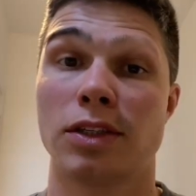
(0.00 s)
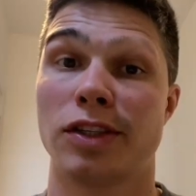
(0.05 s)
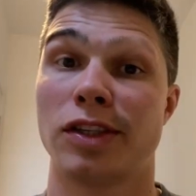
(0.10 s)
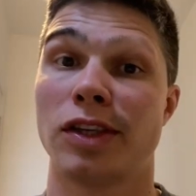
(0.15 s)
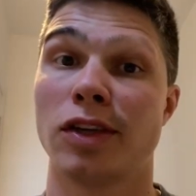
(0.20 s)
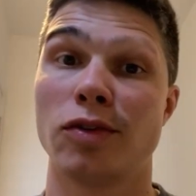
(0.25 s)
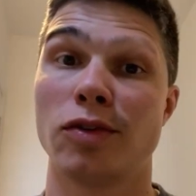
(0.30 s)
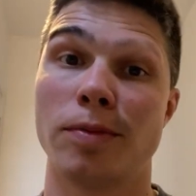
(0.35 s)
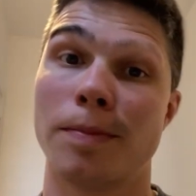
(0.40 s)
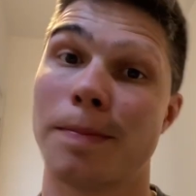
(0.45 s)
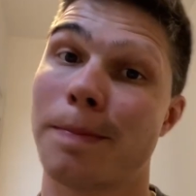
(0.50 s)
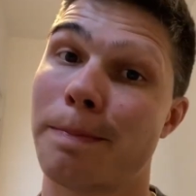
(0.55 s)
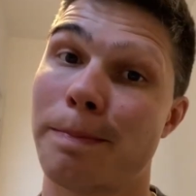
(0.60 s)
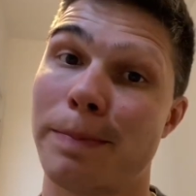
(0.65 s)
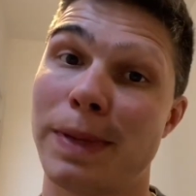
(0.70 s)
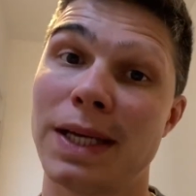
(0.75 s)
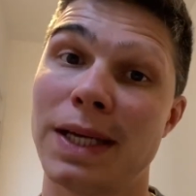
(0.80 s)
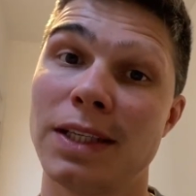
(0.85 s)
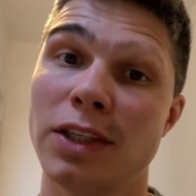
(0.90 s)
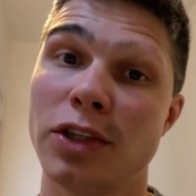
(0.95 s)
So,
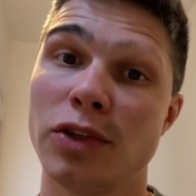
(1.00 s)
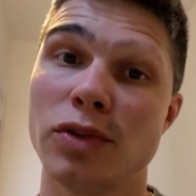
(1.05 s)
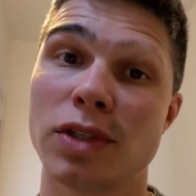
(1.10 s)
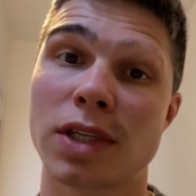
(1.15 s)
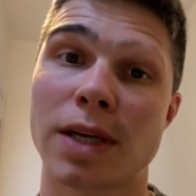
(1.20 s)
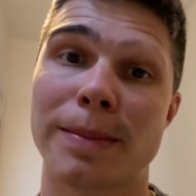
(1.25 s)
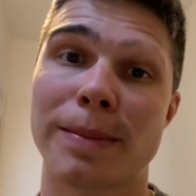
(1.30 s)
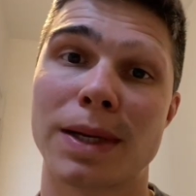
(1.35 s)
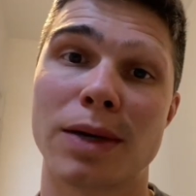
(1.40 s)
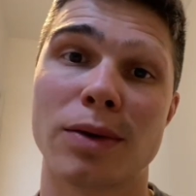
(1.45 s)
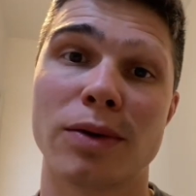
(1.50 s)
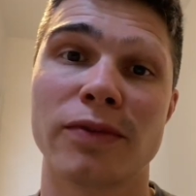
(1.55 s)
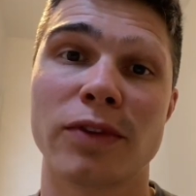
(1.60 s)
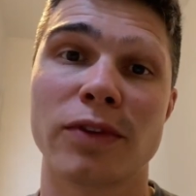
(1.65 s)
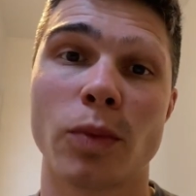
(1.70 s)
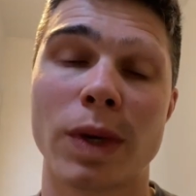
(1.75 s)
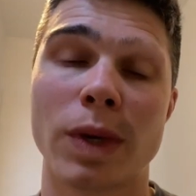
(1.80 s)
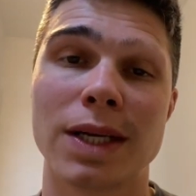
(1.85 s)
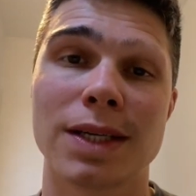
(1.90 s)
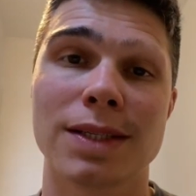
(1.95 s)
big news coming out of
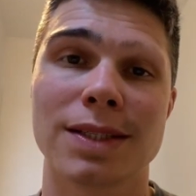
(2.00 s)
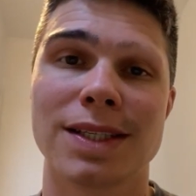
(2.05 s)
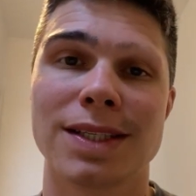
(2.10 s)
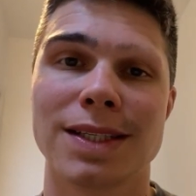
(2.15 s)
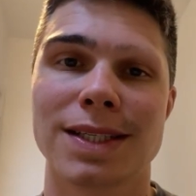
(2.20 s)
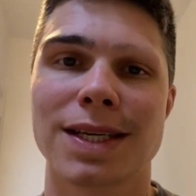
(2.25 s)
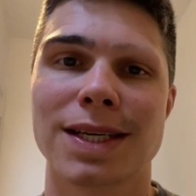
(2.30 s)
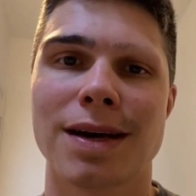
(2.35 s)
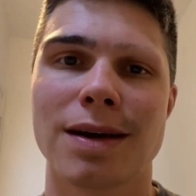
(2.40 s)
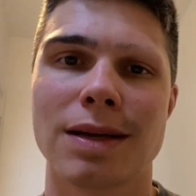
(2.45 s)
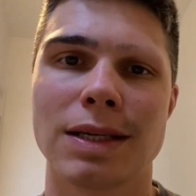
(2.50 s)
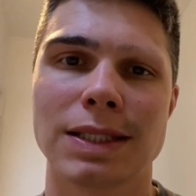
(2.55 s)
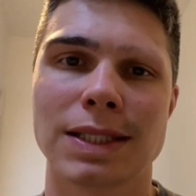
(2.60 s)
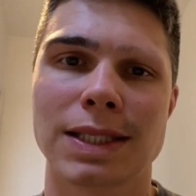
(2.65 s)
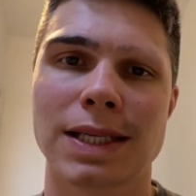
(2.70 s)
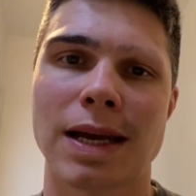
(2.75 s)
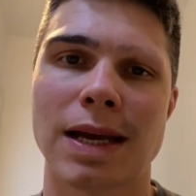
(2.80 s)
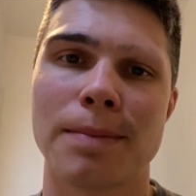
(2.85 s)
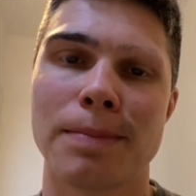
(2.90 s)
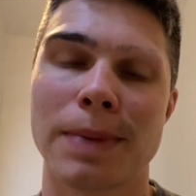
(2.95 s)
the Wales and
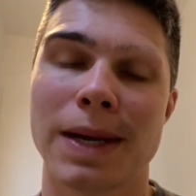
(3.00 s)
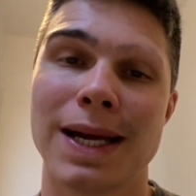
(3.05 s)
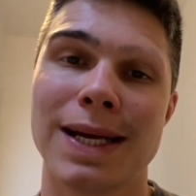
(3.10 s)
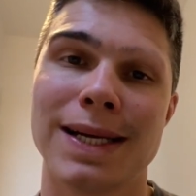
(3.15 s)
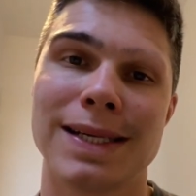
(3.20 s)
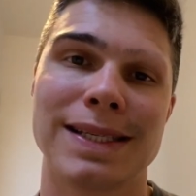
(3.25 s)
Scarlets camp.